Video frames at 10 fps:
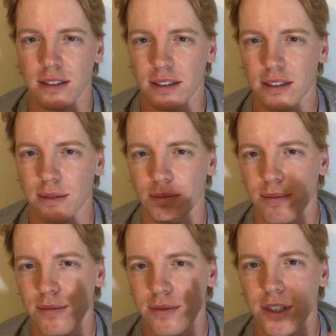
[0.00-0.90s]

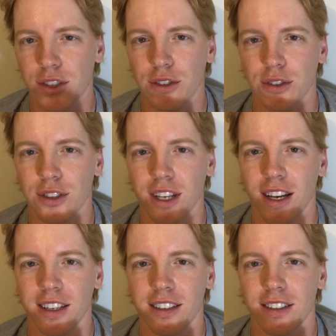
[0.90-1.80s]
some fictional
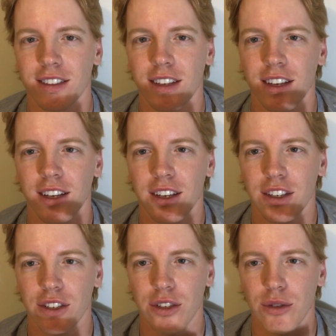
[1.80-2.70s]
science
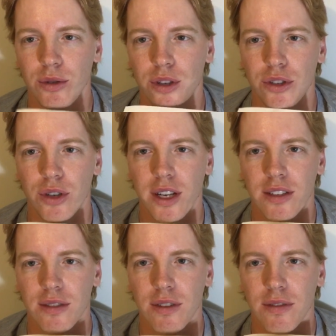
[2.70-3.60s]
to the
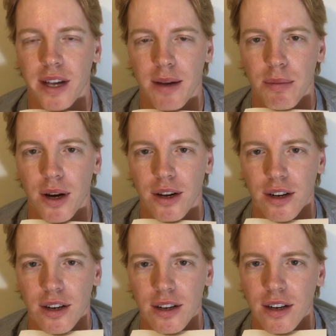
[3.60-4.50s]
traits of a
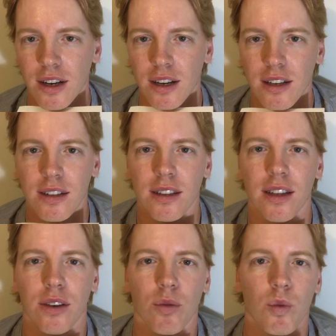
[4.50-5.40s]
vampire.
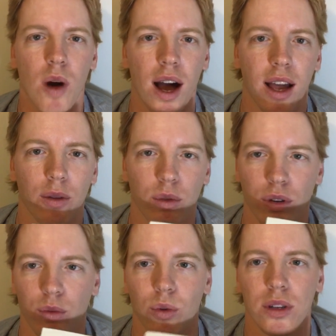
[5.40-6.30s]
Like, why would
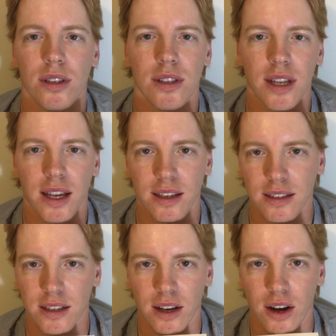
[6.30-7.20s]
a wood stake
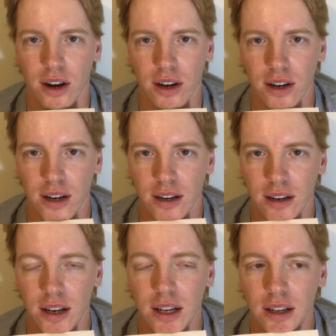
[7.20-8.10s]
to the heart
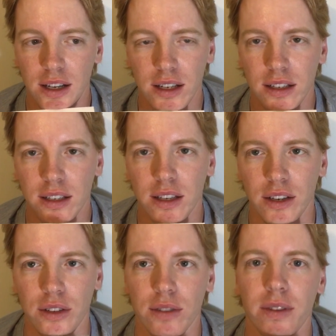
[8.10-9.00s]

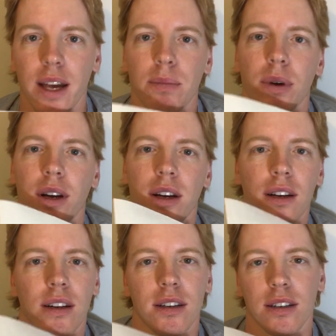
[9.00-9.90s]
kill a
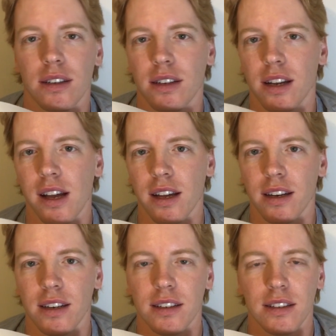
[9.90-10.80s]
vampire?
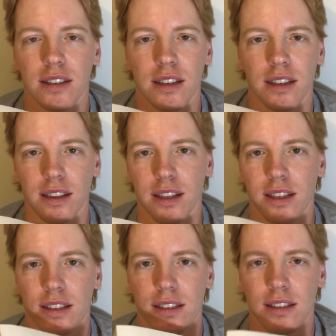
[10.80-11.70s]
And in
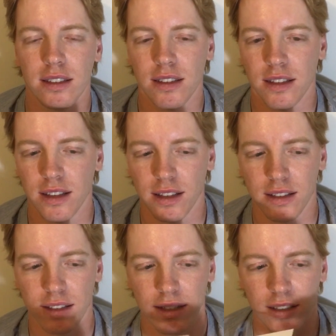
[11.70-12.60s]
this,
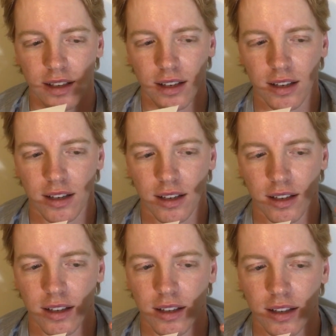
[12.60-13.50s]
it's,
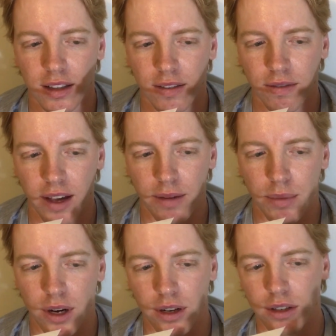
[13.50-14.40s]
the
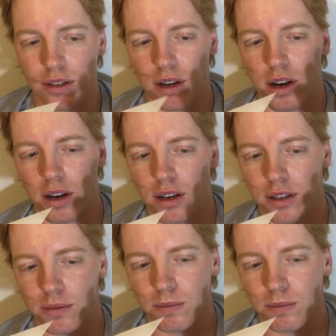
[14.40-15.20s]
vampires are